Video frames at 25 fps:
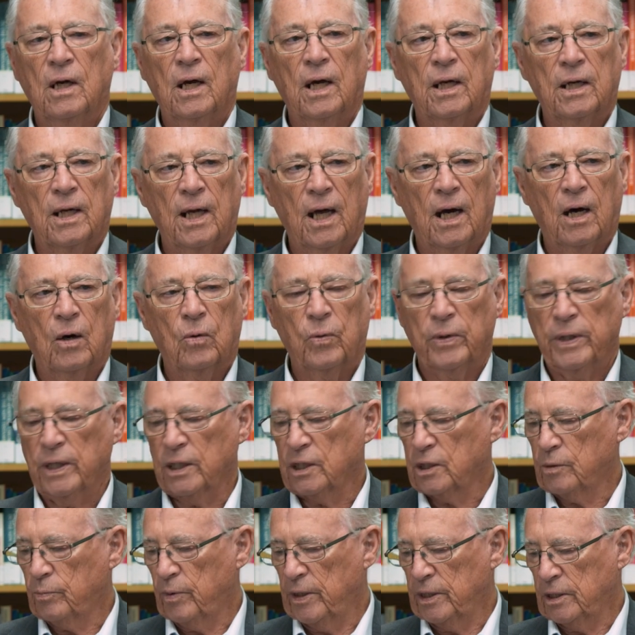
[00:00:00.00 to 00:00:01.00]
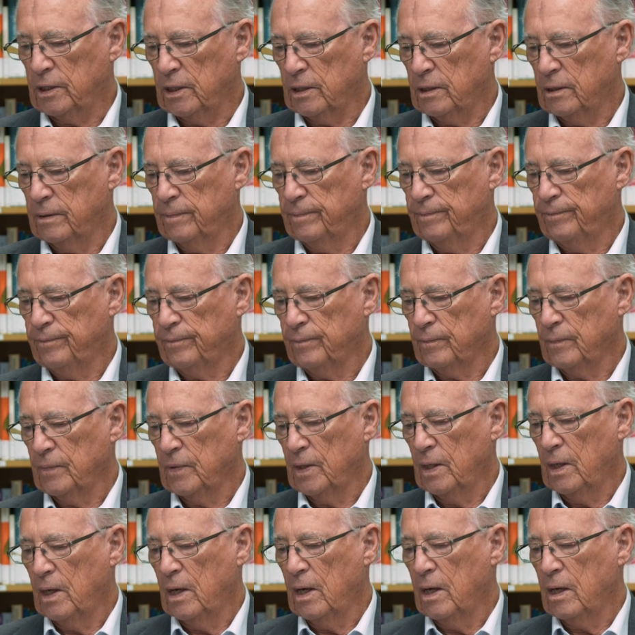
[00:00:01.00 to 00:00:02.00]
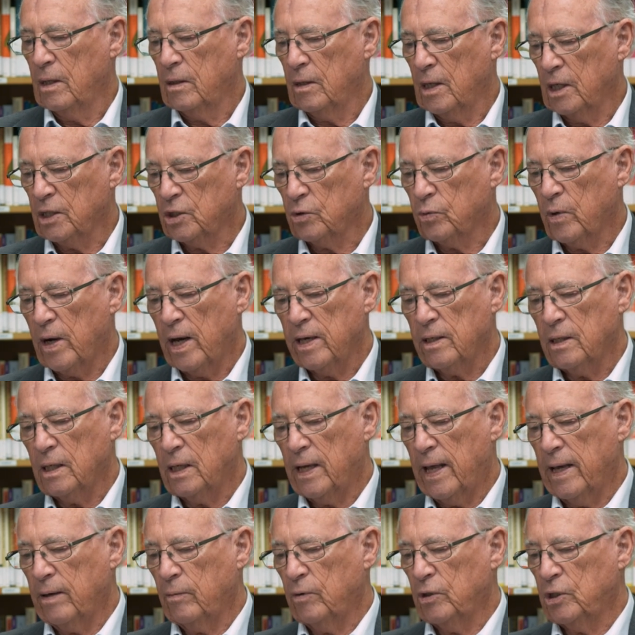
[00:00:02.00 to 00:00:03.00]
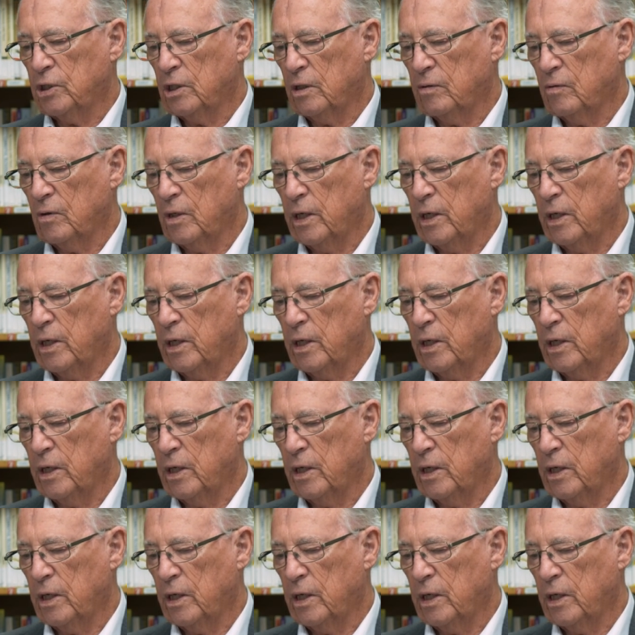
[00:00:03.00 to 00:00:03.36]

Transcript: and how we express it. That's why the language of the